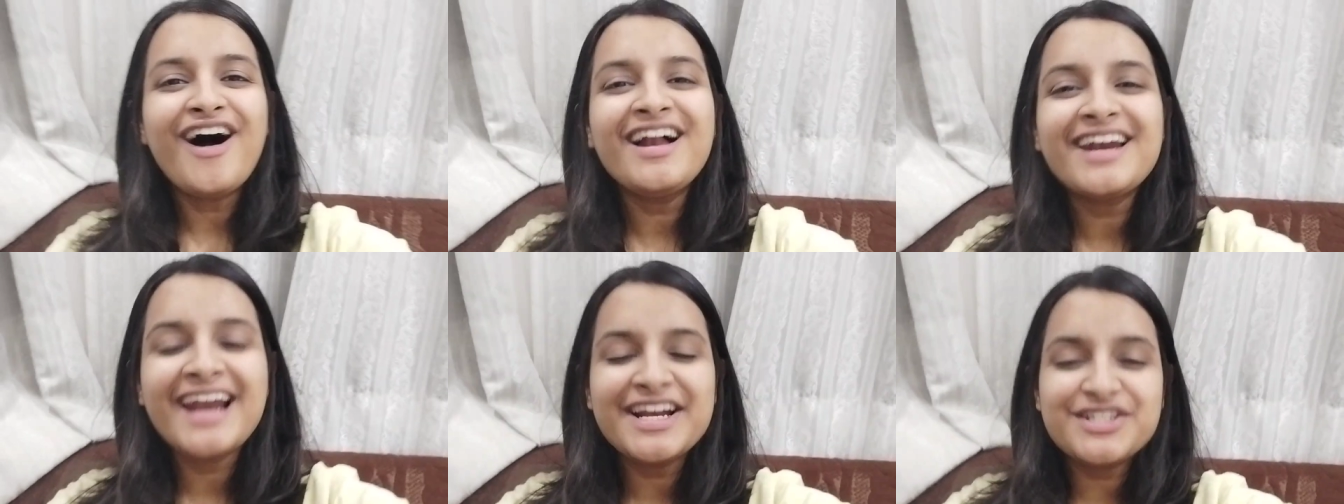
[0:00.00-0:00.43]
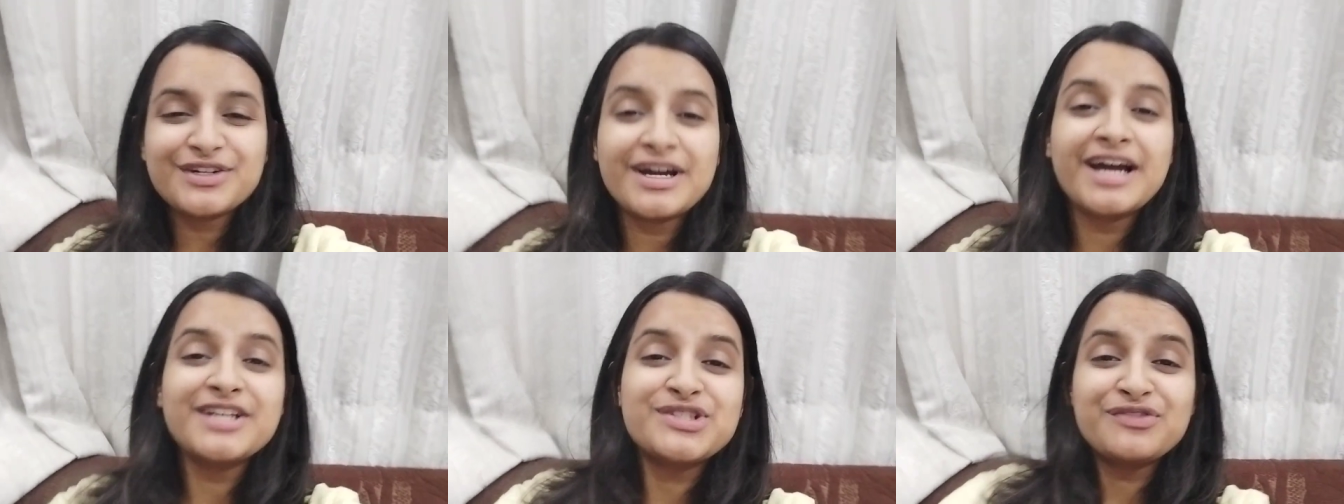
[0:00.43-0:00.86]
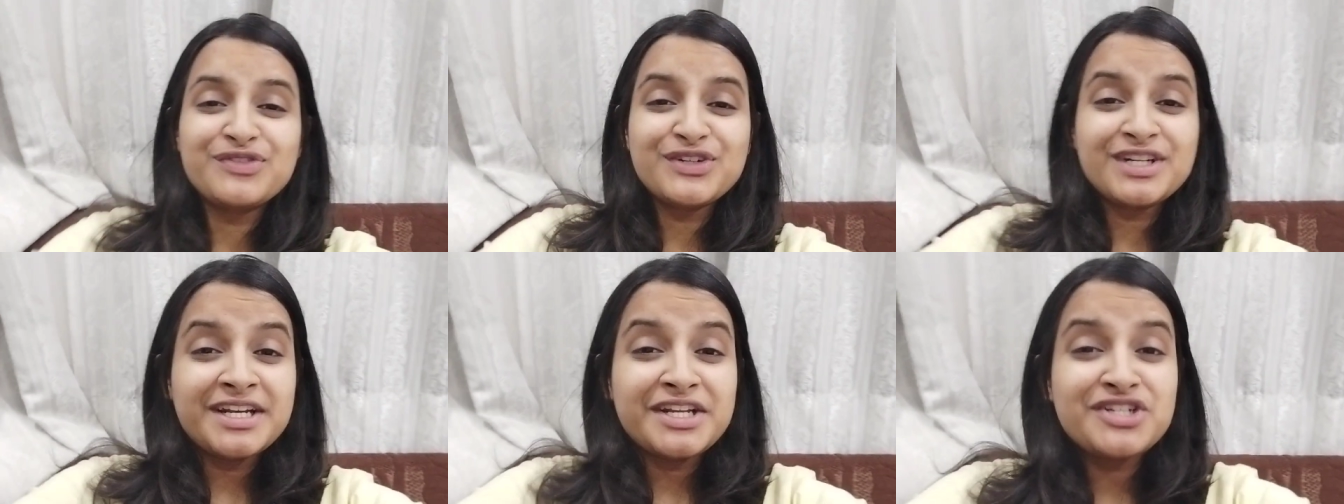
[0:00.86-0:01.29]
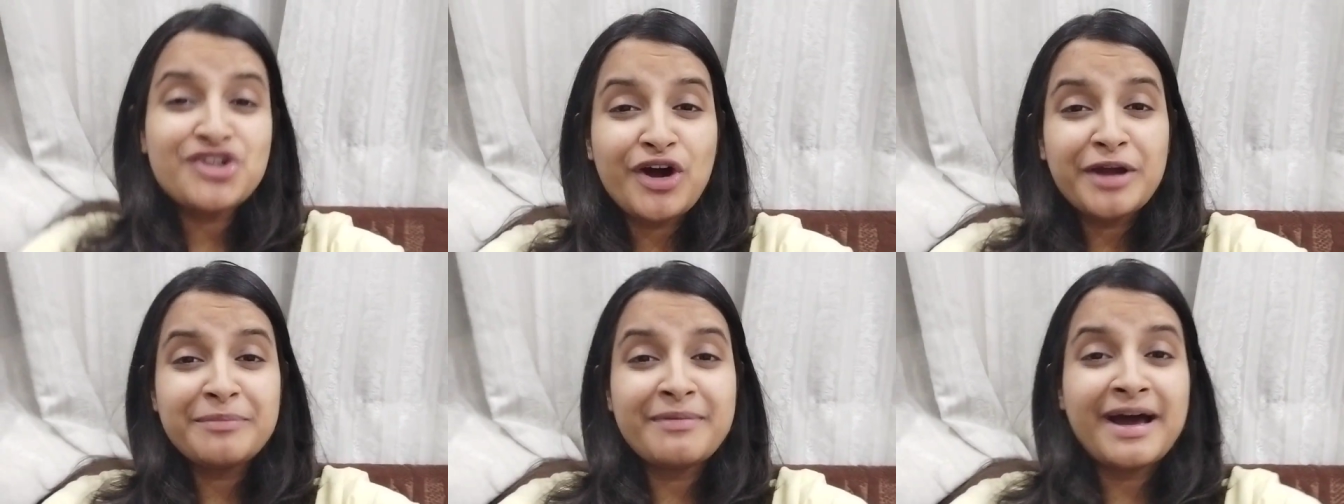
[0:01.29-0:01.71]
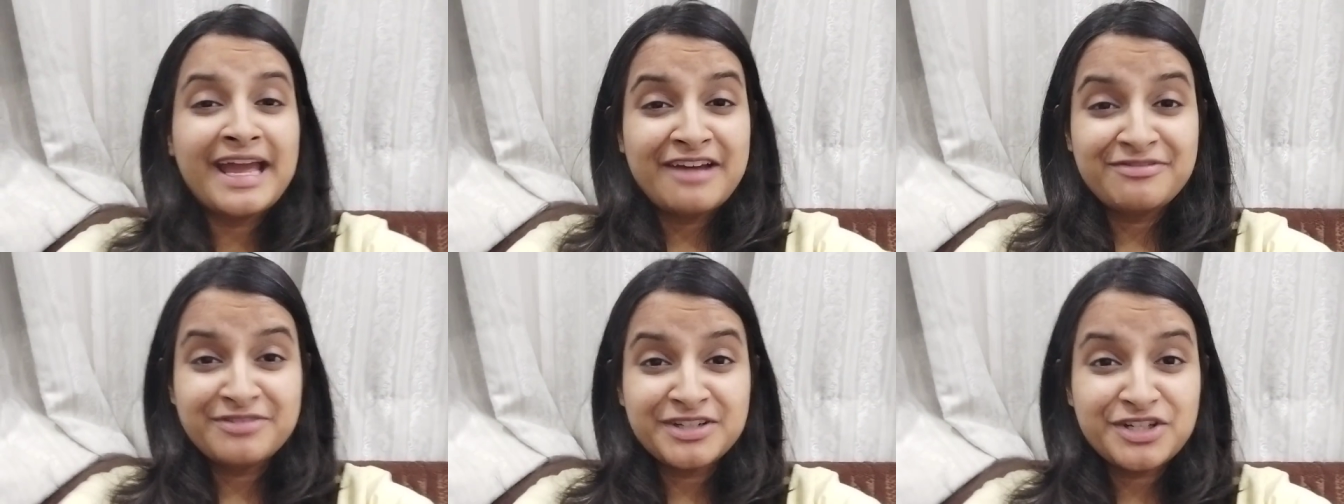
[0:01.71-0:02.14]
Alright you guys, so if you did enjoy my
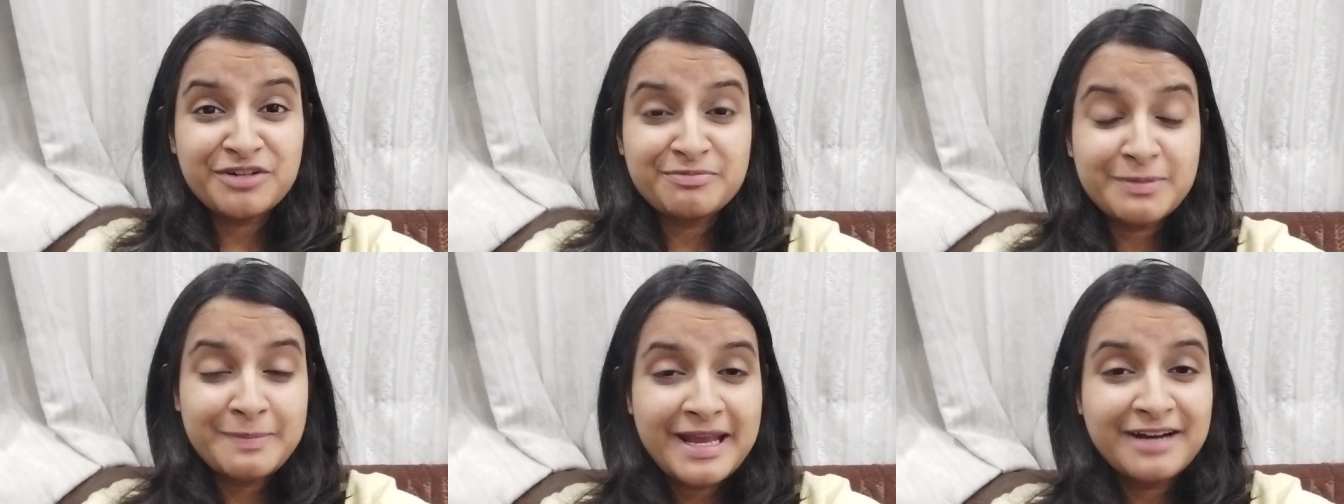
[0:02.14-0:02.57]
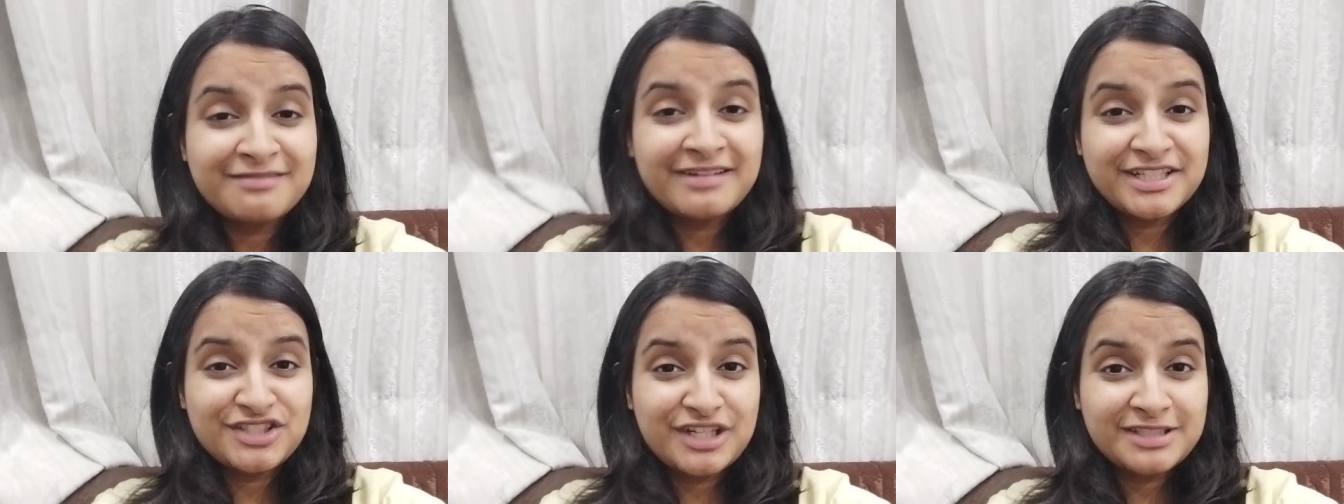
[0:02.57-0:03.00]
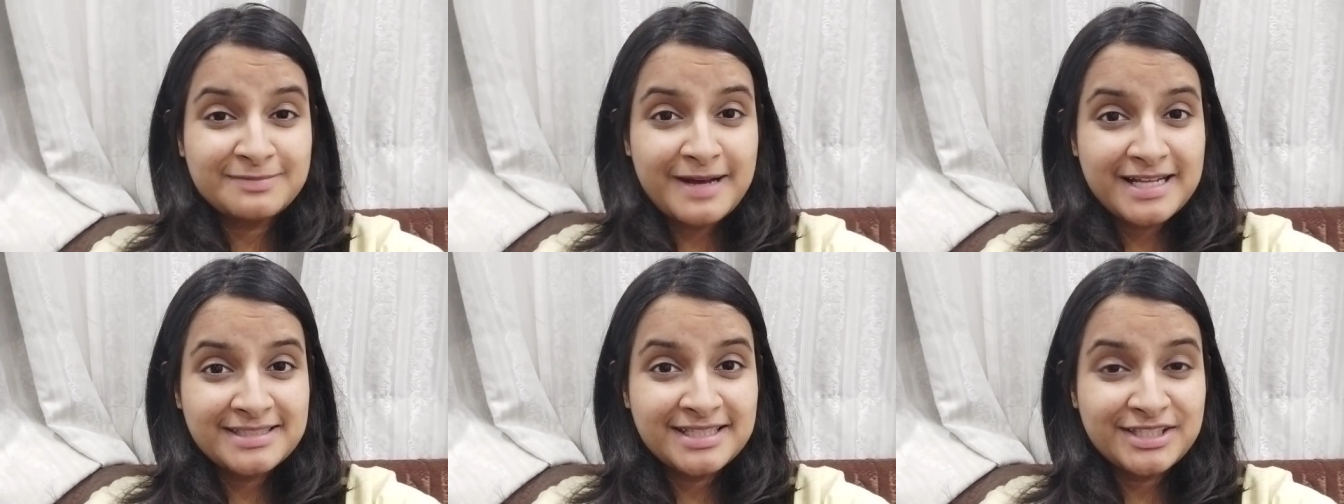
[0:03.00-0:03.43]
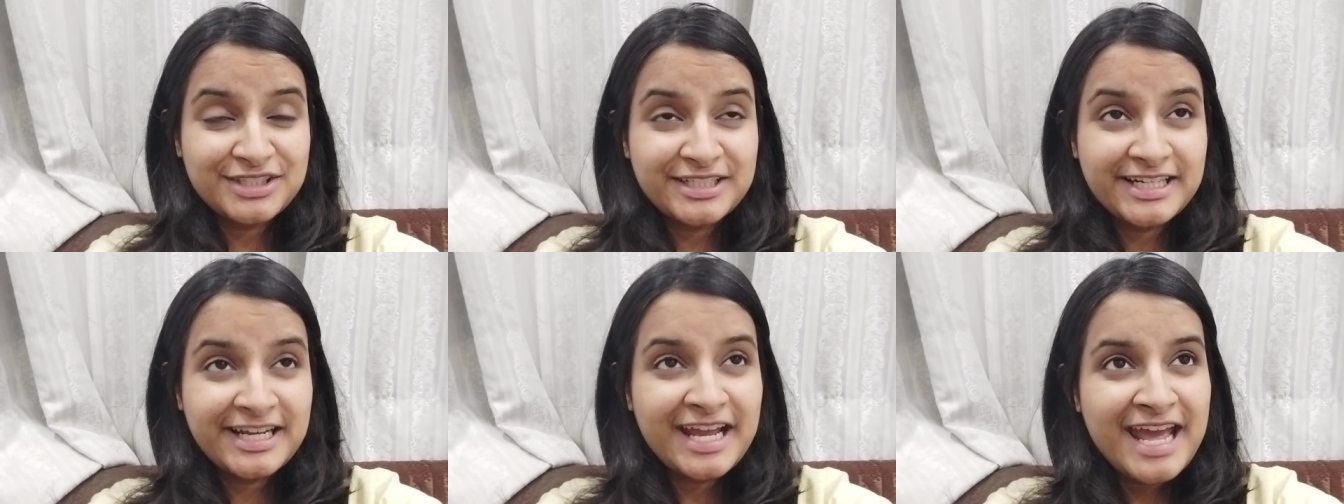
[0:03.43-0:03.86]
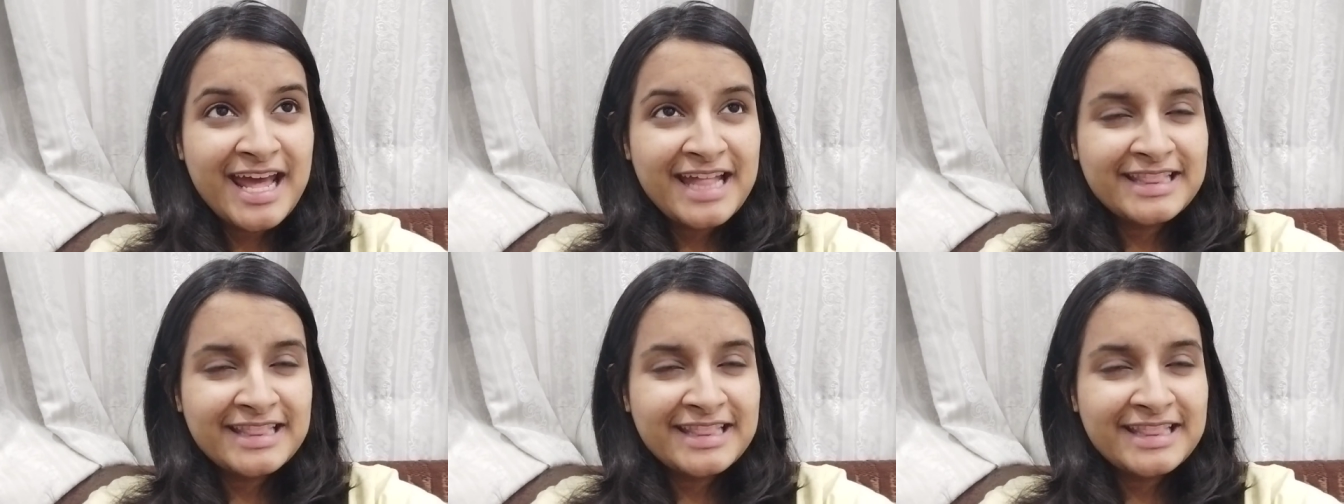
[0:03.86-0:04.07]
effort of preparing white sauce pasta today,